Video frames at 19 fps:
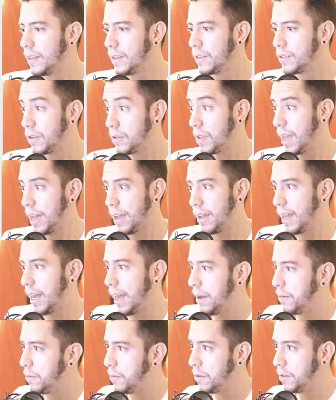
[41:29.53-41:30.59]
So yeah,
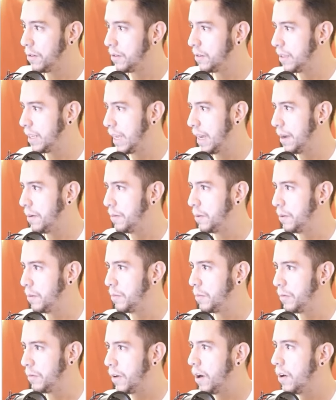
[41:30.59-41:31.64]
I will
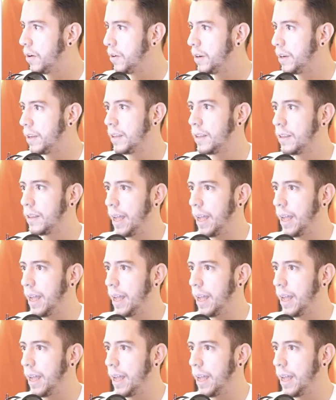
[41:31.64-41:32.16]
move on.